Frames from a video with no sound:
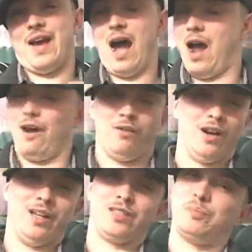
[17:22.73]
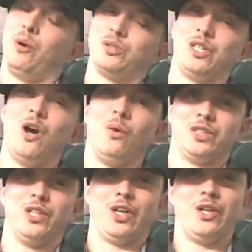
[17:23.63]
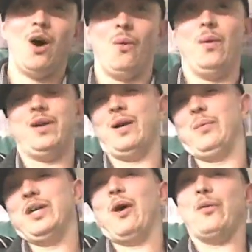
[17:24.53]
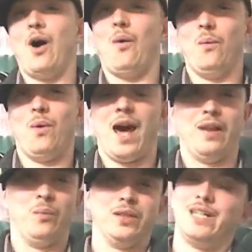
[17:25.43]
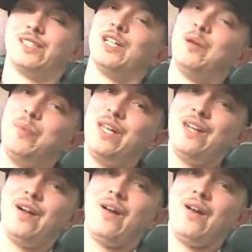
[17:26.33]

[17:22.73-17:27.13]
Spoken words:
However it's supposed to go, it's going to go. And we don't know what that's going to be.